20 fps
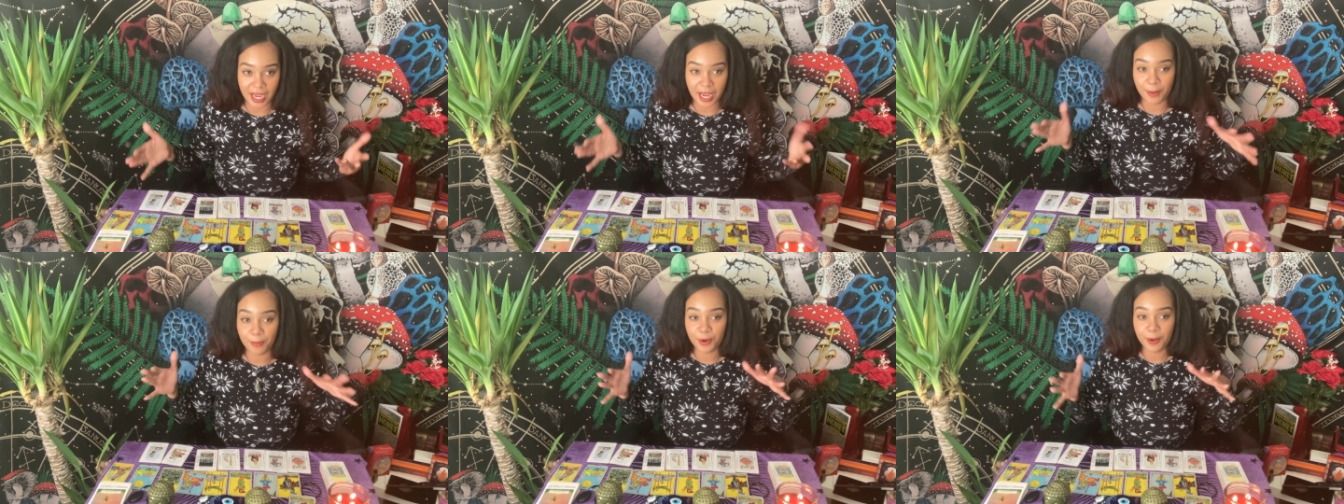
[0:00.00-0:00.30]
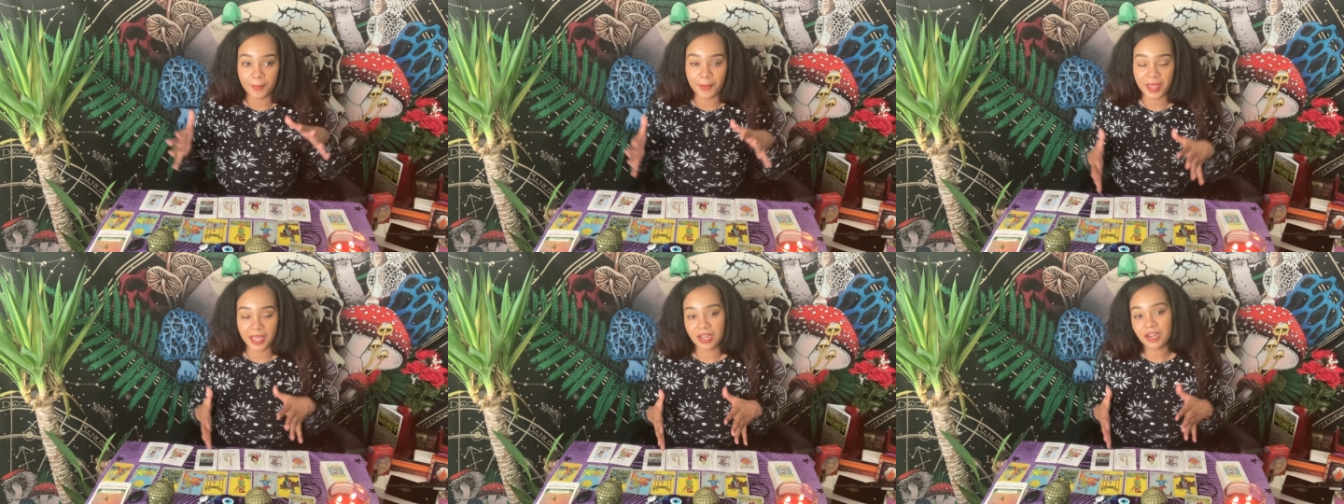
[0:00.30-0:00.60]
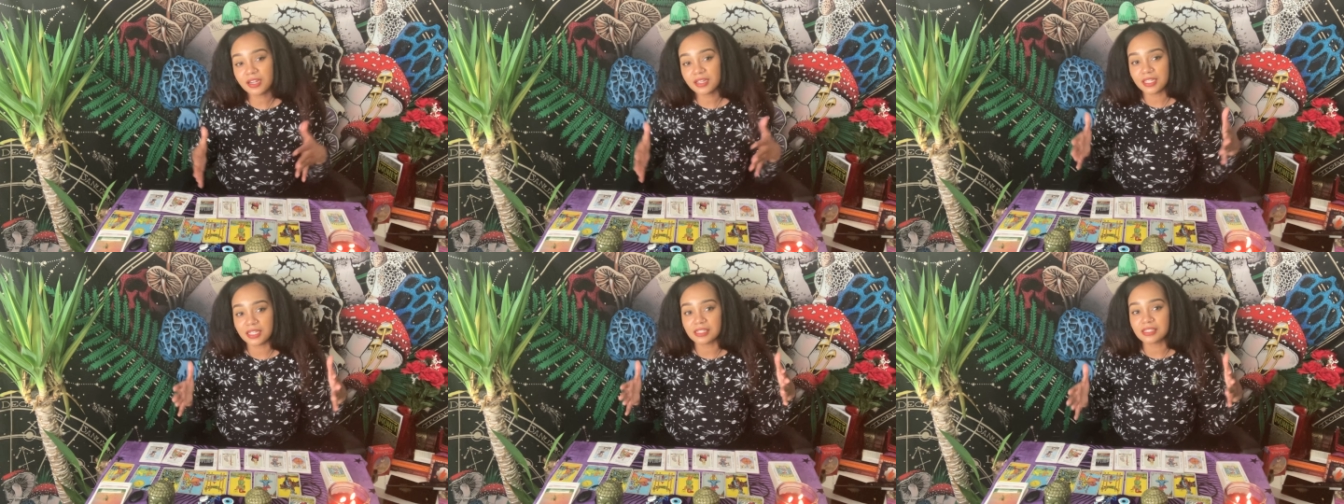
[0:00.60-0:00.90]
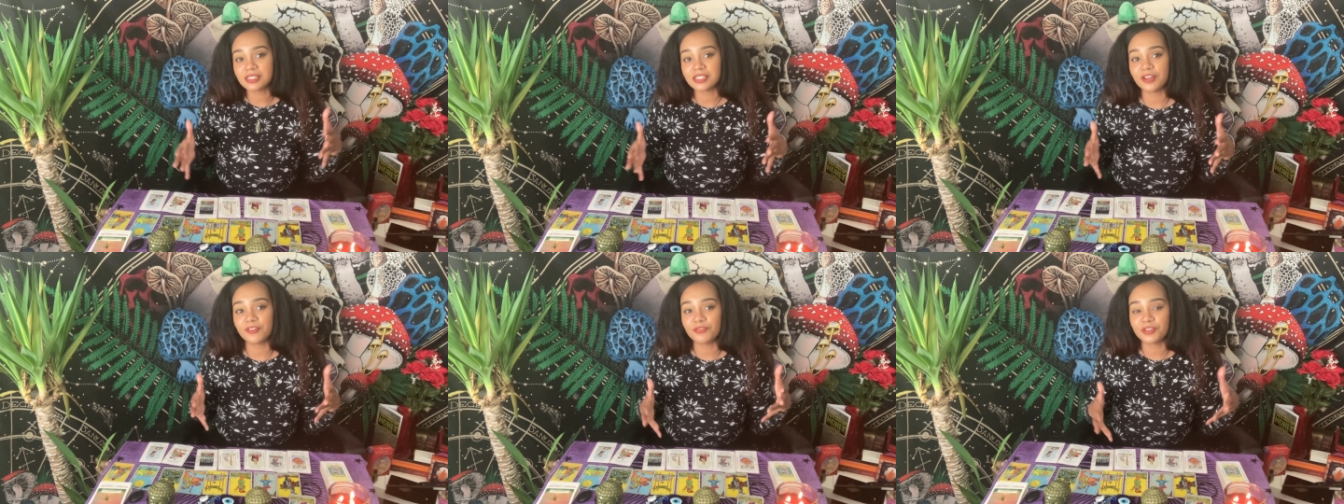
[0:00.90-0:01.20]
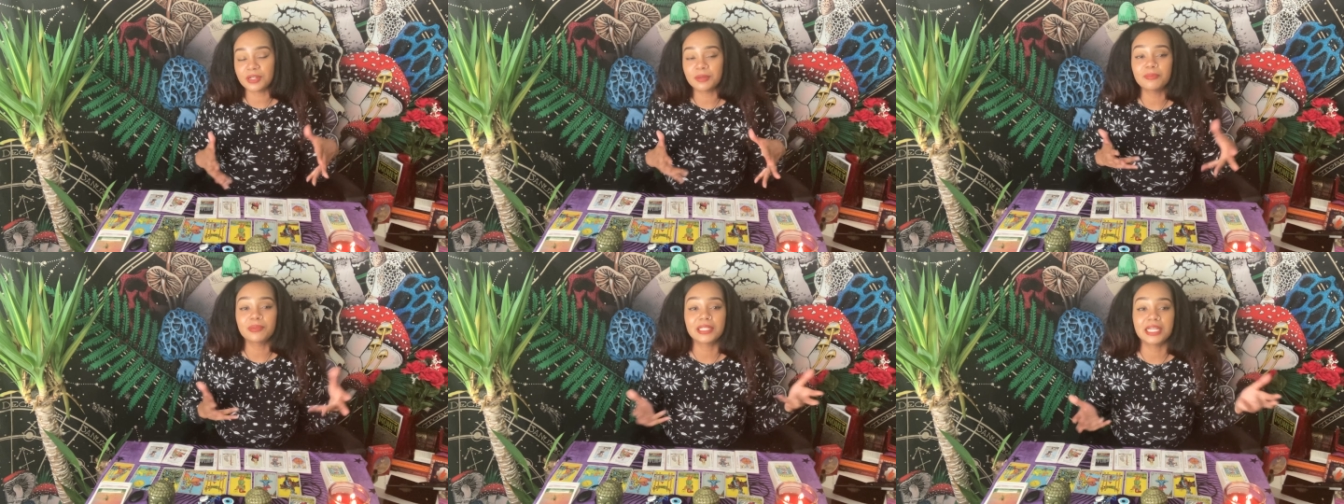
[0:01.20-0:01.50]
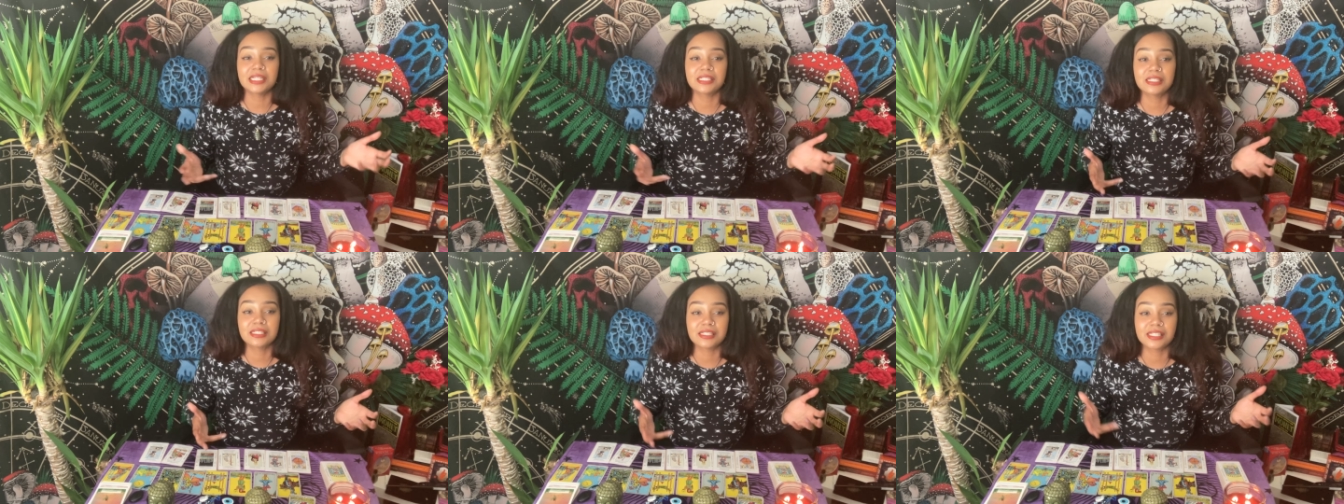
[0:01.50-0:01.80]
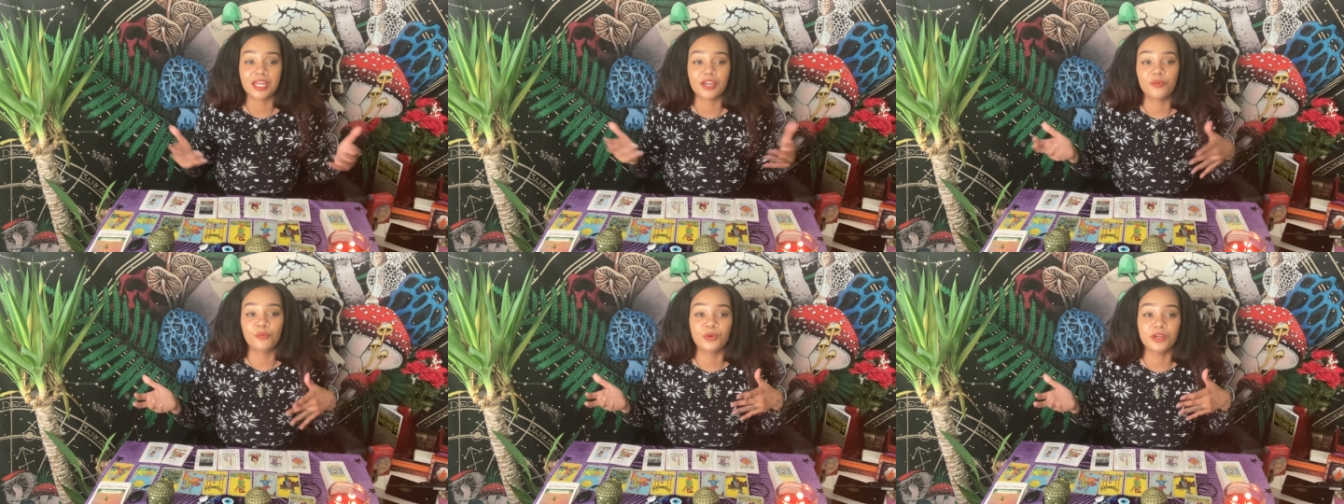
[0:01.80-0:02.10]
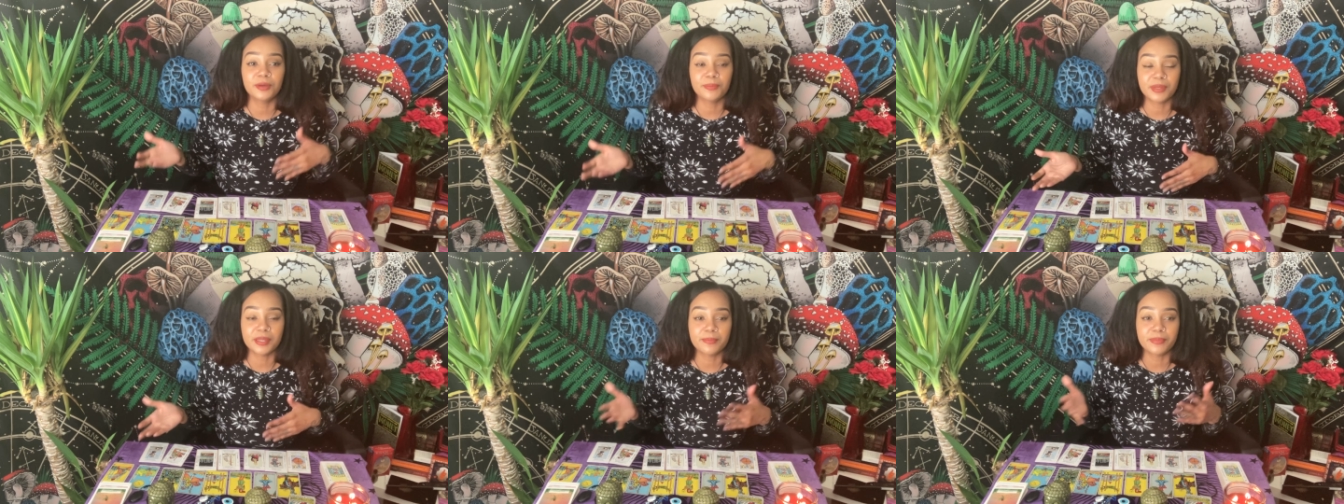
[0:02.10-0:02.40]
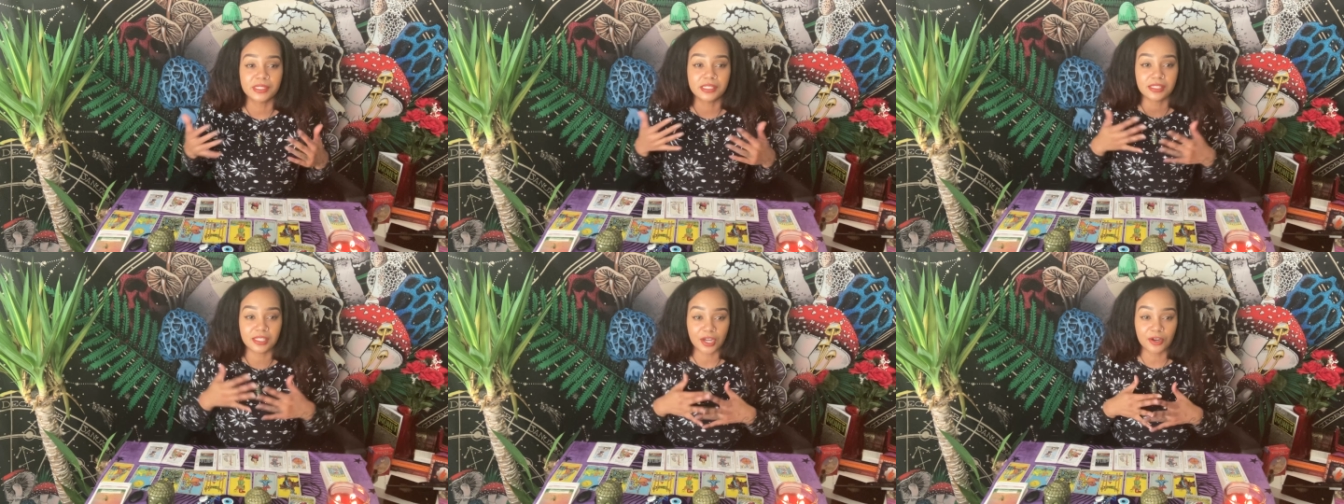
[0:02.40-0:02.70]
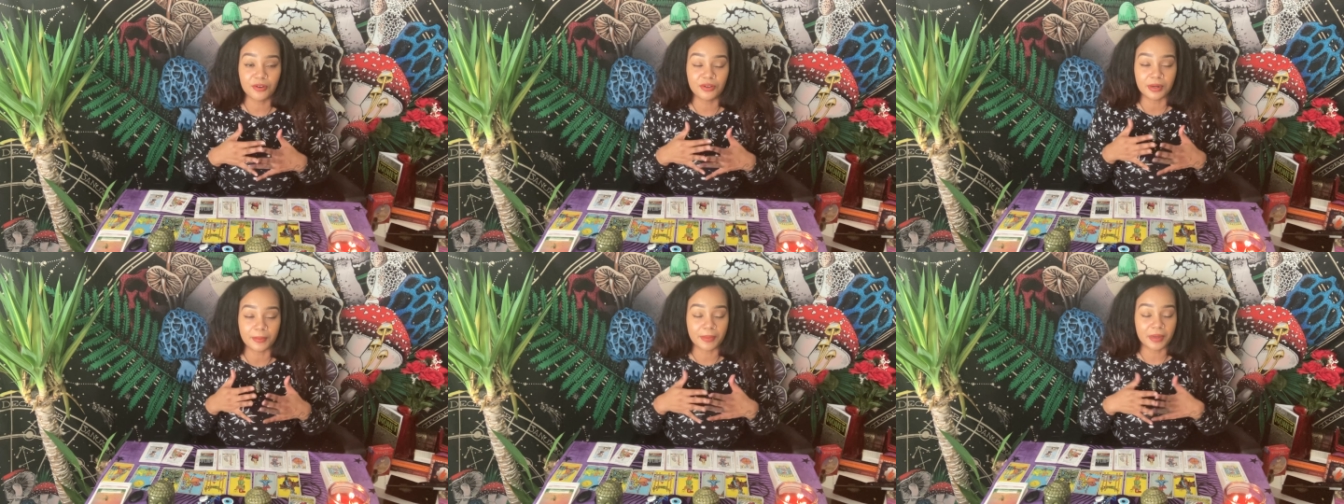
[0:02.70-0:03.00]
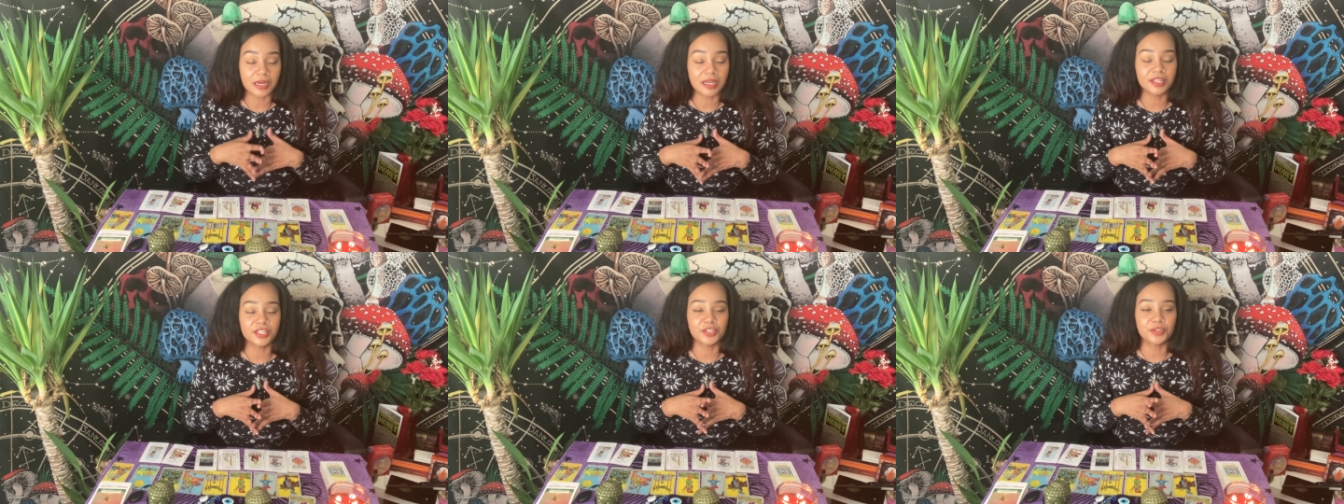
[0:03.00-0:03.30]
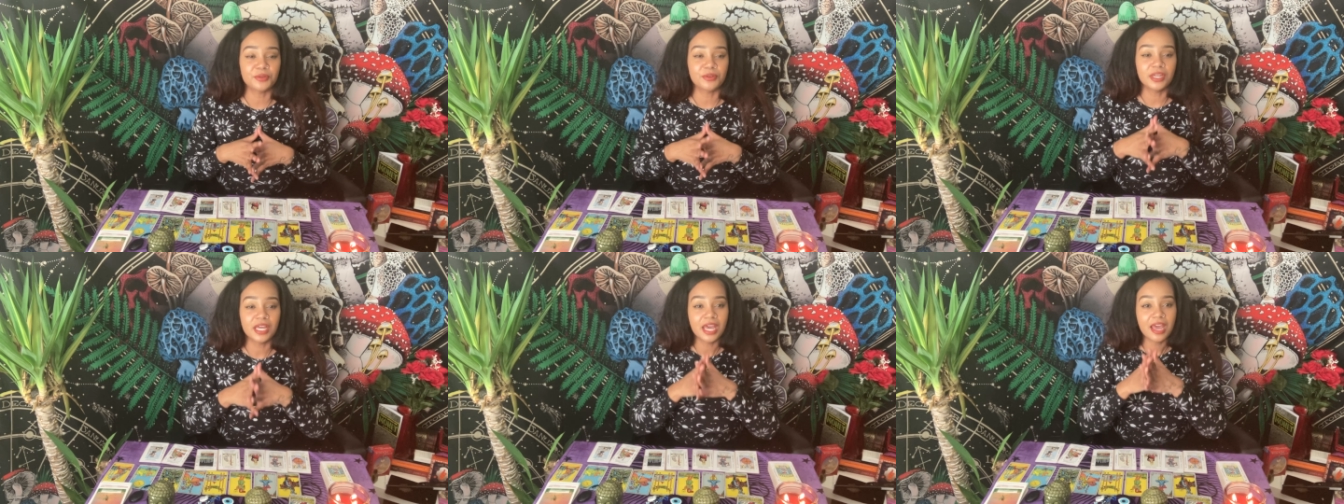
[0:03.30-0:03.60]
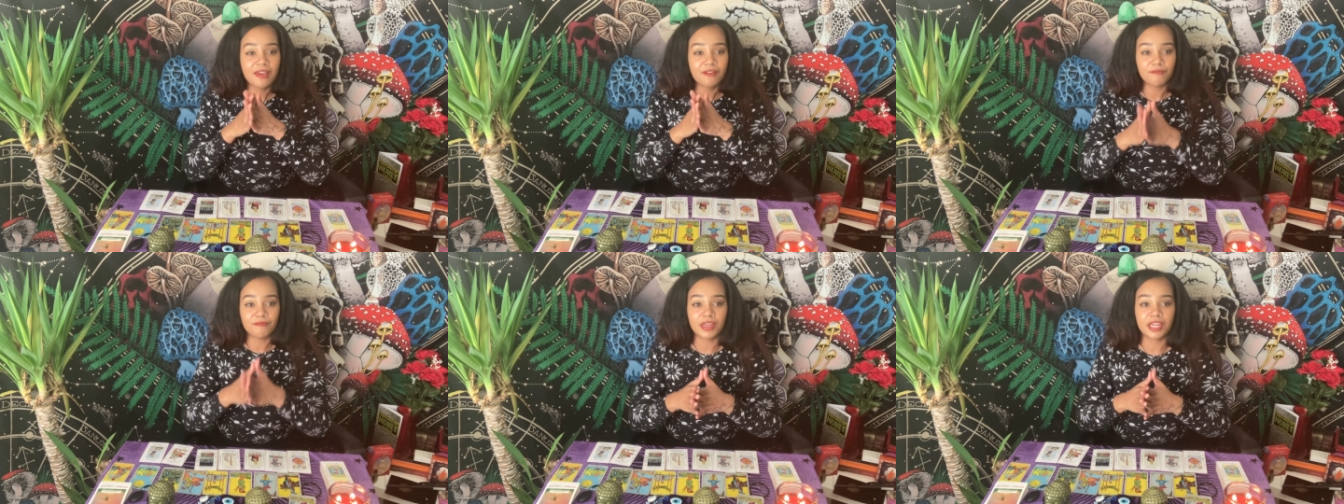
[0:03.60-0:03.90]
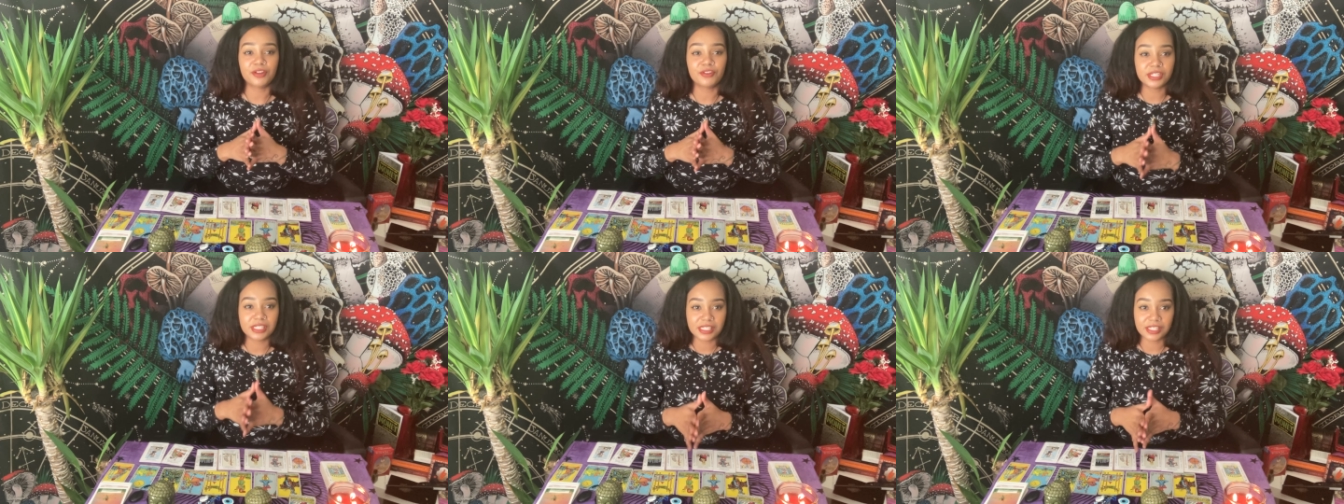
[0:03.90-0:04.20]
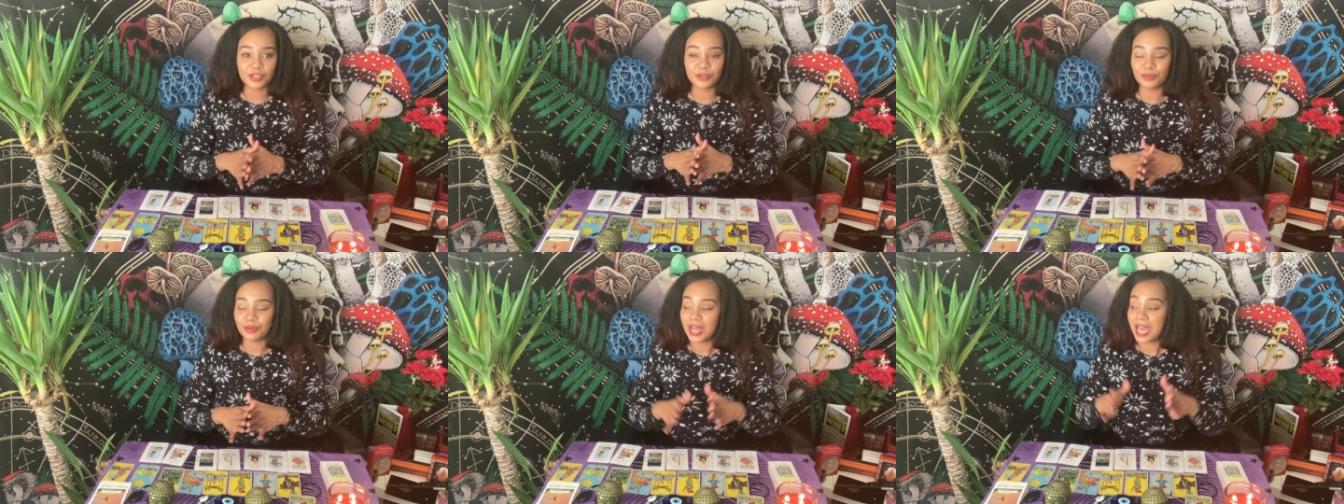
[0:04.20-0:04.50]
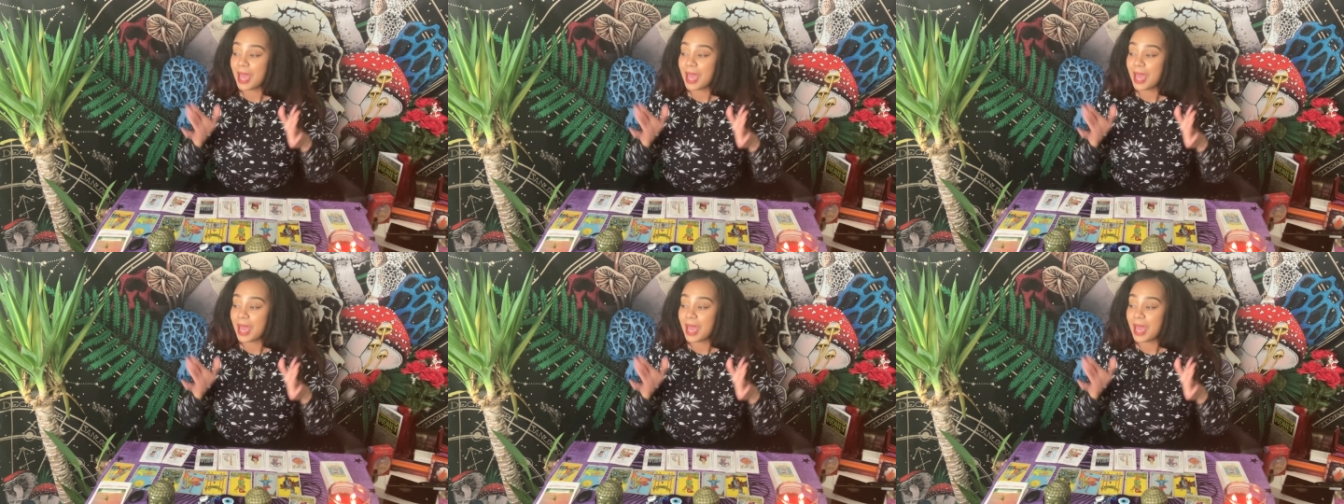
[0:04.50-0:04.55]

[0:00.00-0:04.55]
and prepare yourself for the blessings that will be bestowed upon you very soon.